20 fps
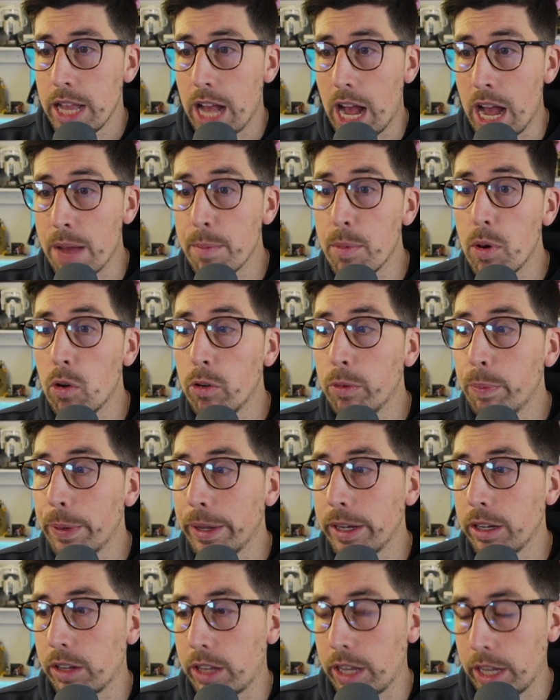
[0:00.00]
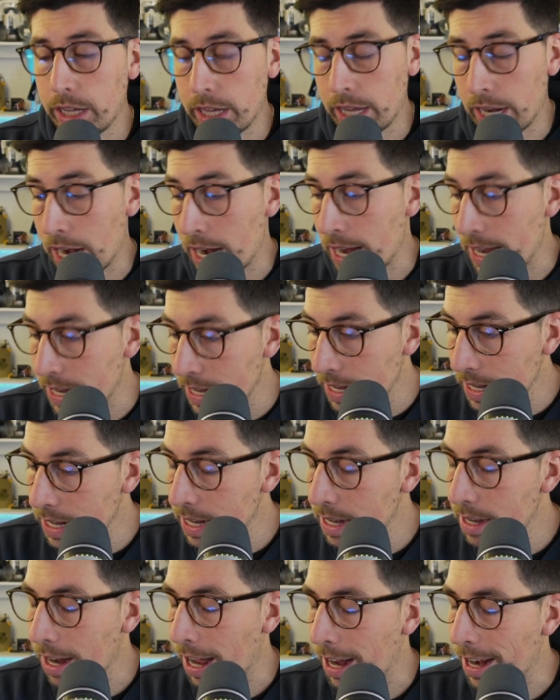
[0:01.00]
I'm hoping, okay, and I
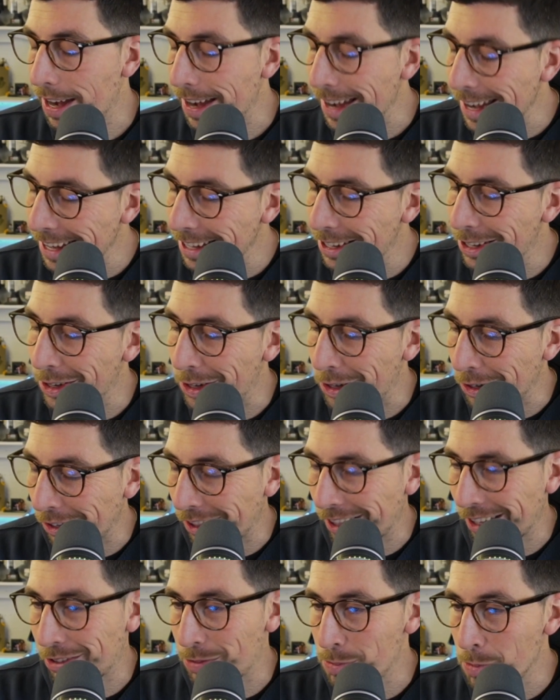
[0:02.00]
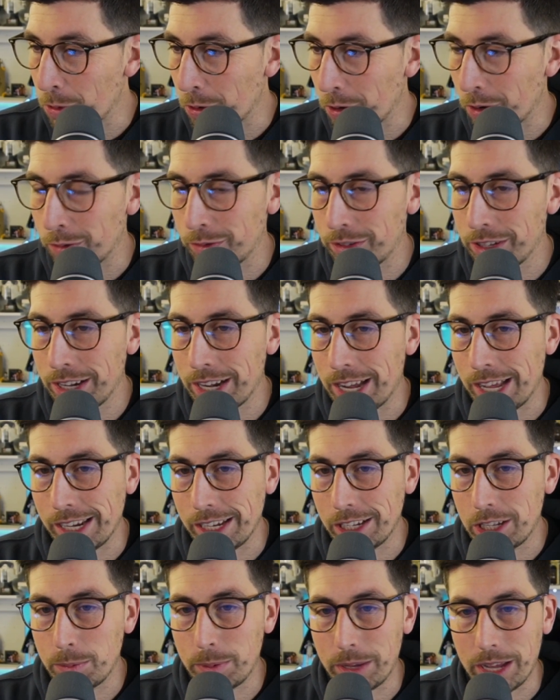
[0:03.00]
need to do this more often. I
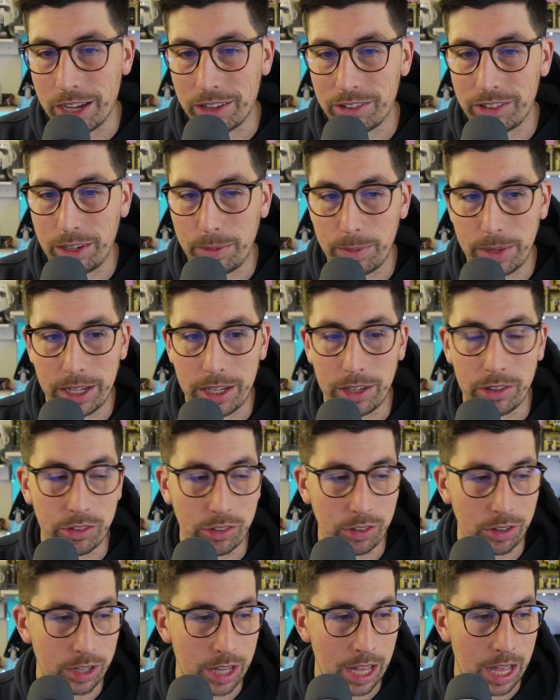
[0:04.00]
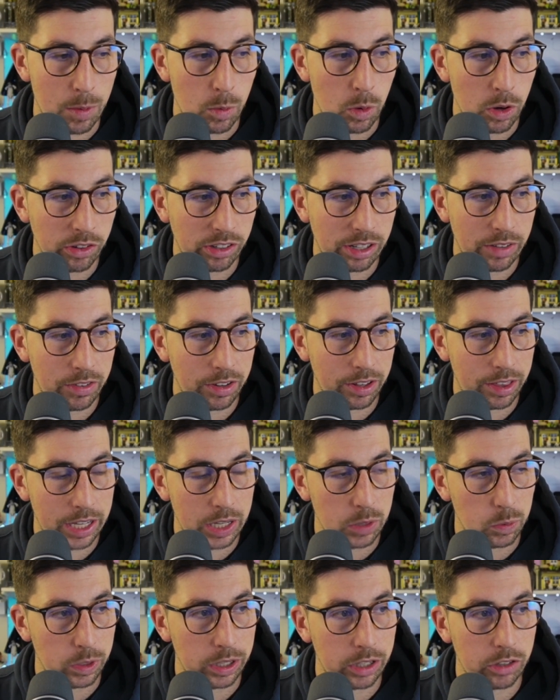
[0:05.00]
need to be actually making sure that once every
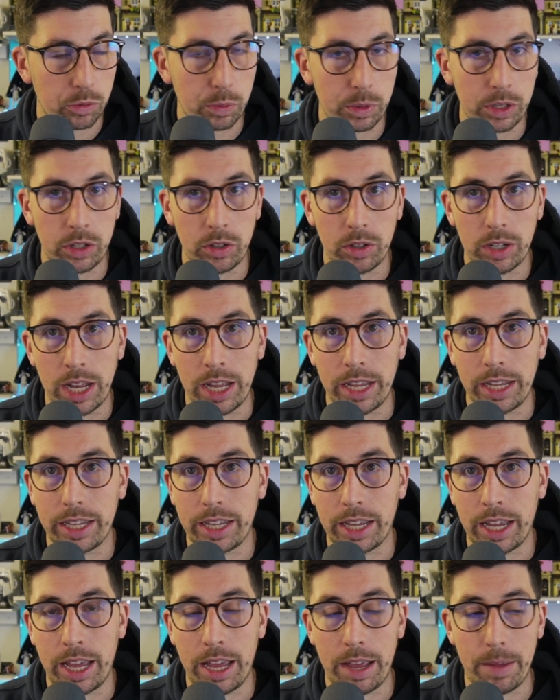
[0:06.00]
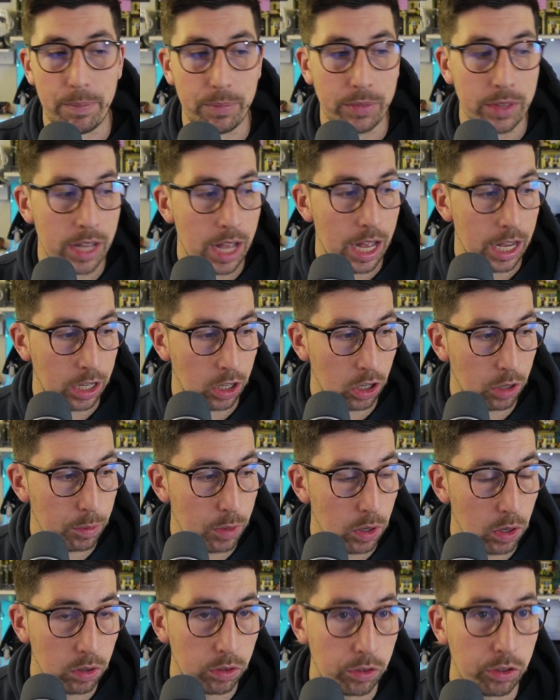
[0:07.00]
3 weeks we do like a group
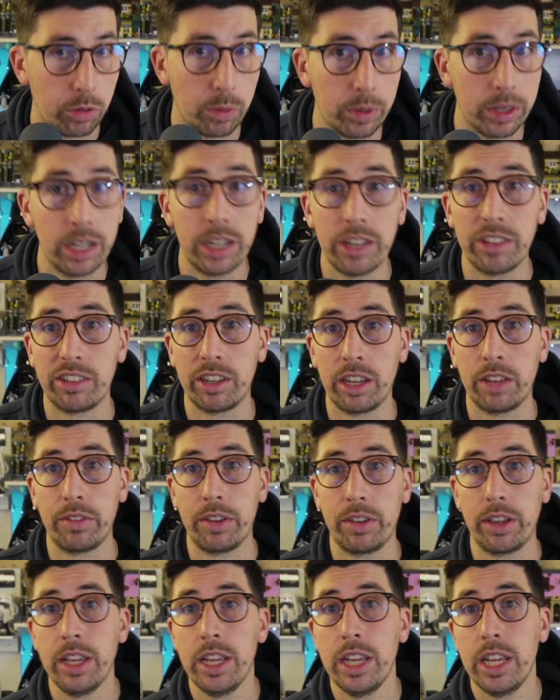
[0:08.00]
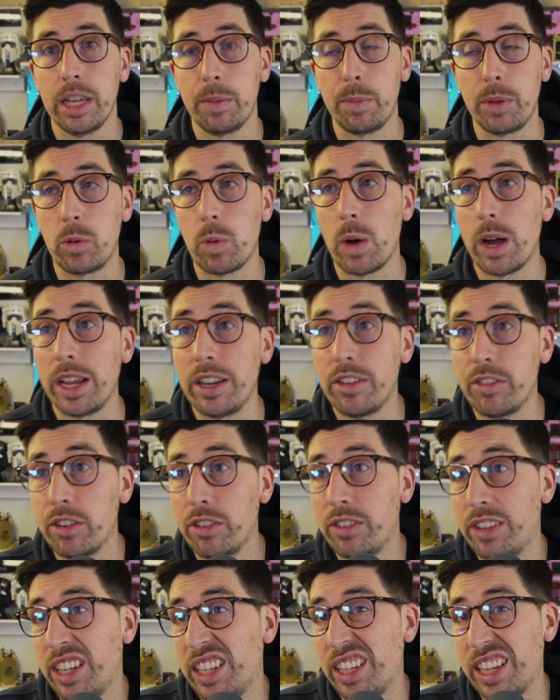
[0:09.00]
call too within the server. It'd be quite
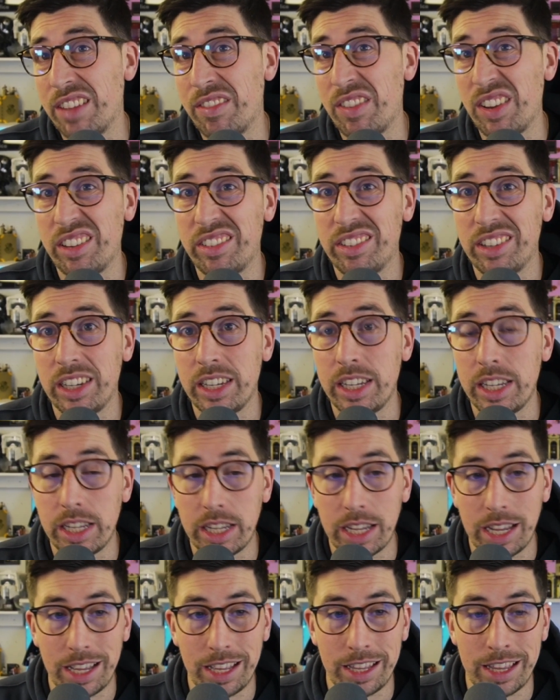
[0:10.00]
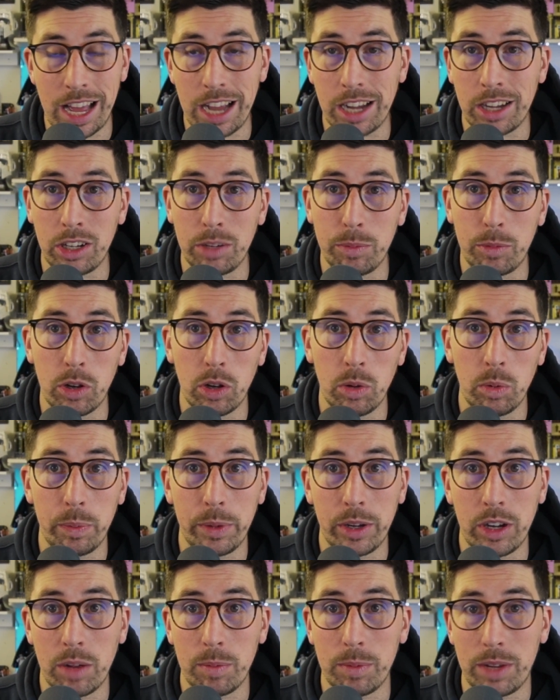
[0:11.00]
interesting eventually. That group call and
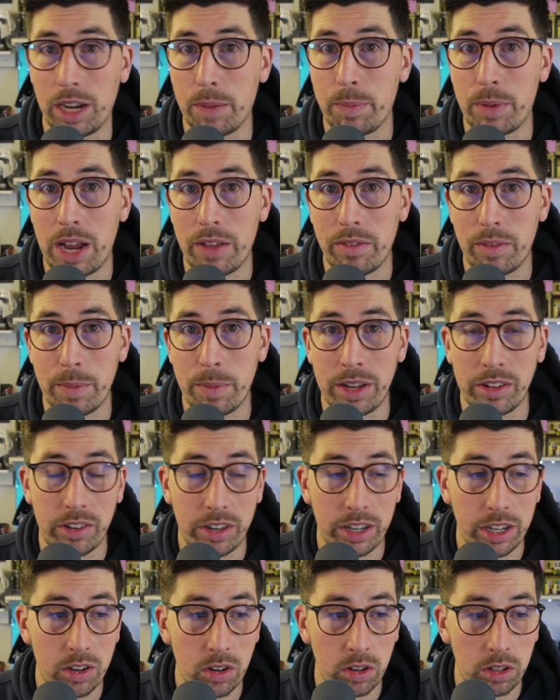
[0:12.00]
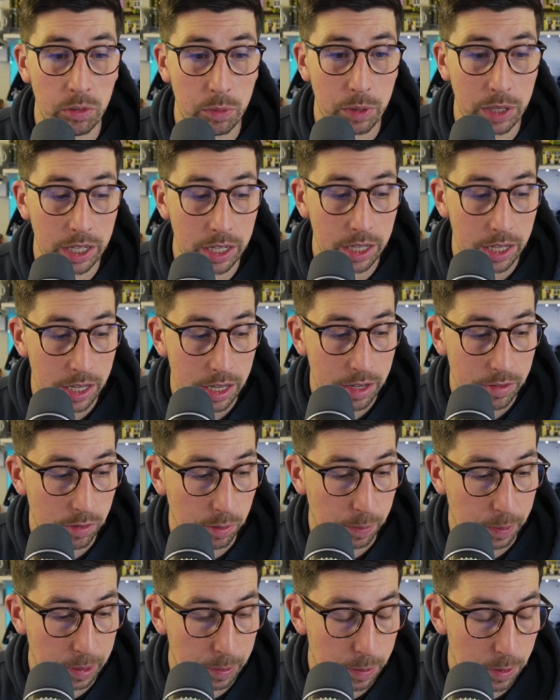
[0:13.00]
become like a private mentoring call, really,
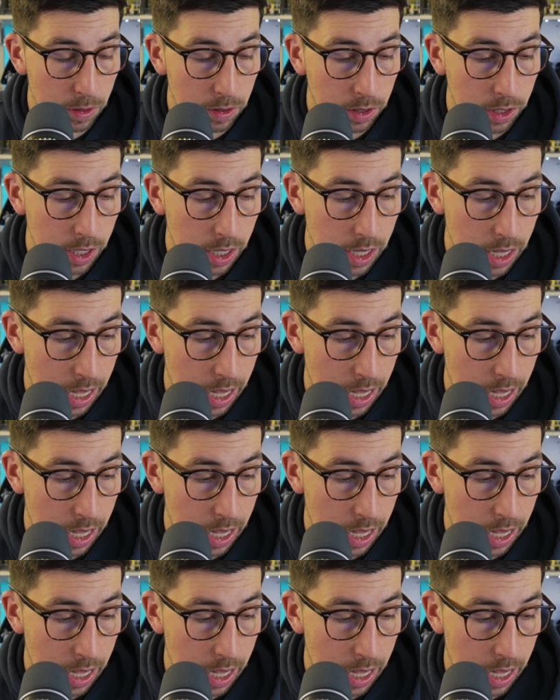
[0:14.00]
for people.